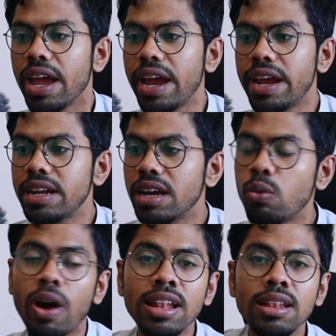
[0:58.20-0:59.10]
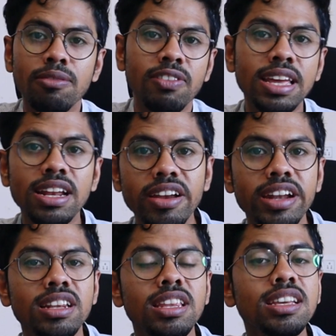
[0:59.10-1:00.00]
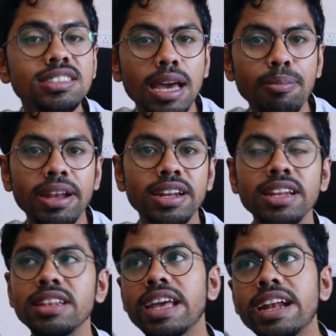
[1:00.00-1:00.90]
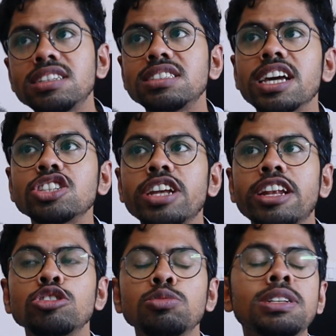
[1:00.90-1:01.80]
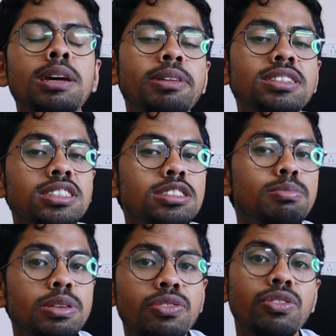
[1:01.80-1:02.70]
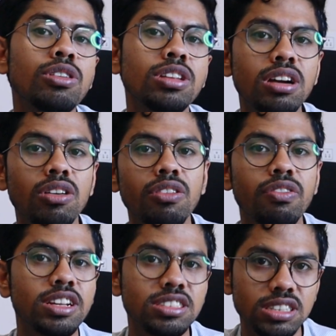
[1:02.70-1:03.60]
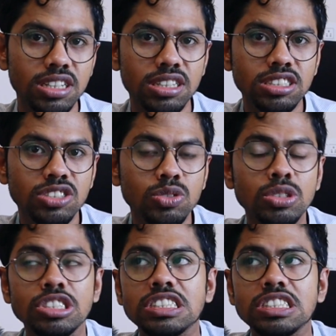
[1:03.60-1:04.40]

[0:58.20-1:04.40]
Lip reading: And one very great things happened, and that actually announcement happened just before the conference is to